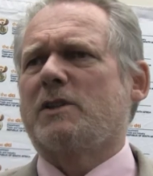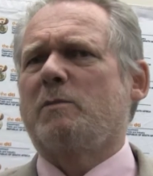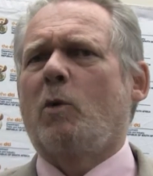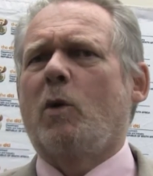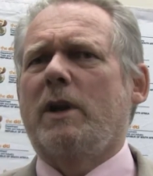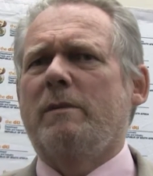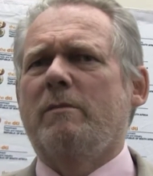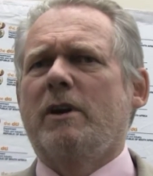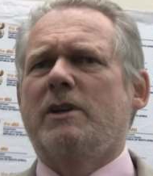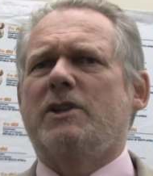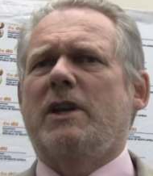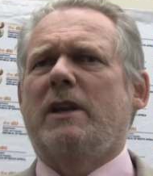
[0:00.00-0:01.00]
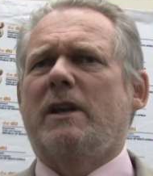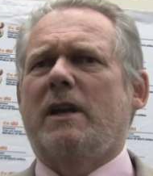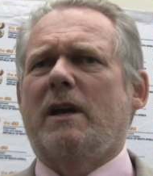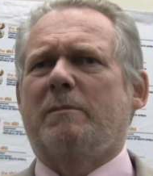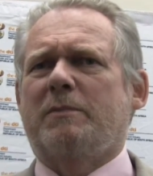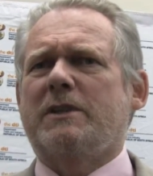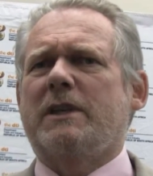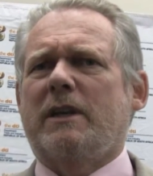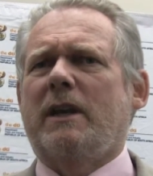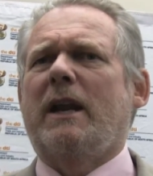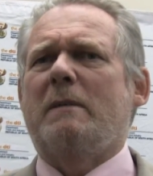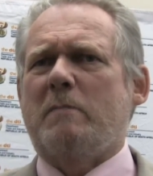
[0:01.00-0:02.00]
small emerging, uh,
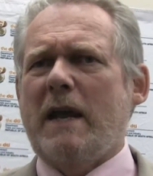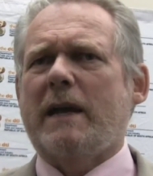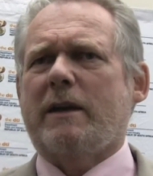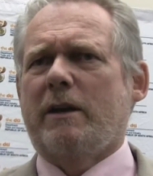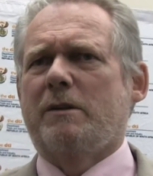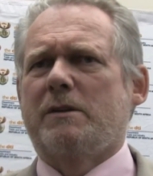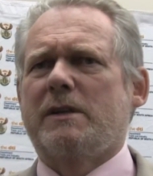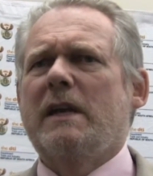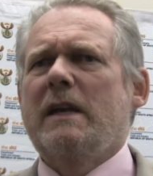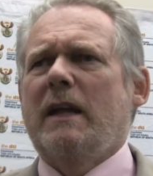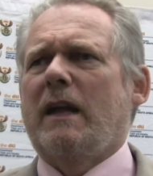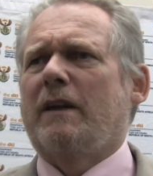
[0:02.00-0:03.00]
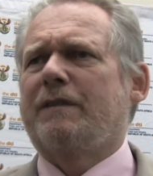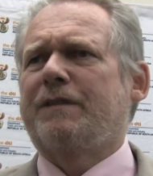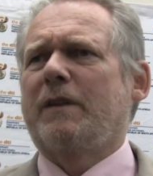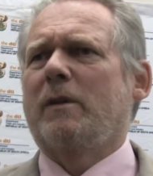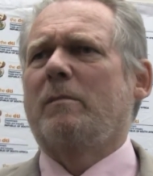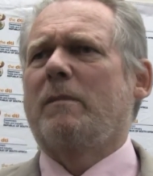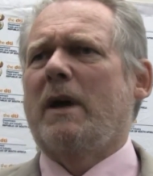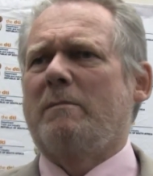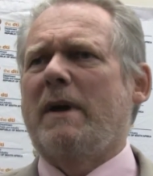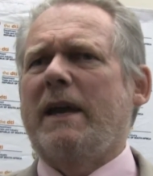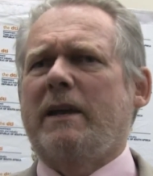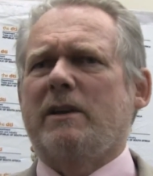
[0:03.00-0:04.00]
particularly black-owned film
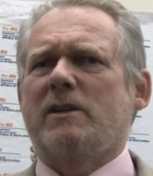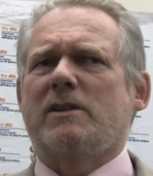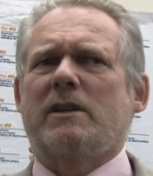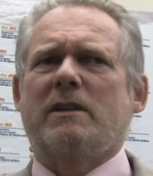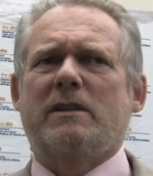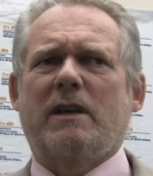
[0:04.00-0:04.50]
makers. And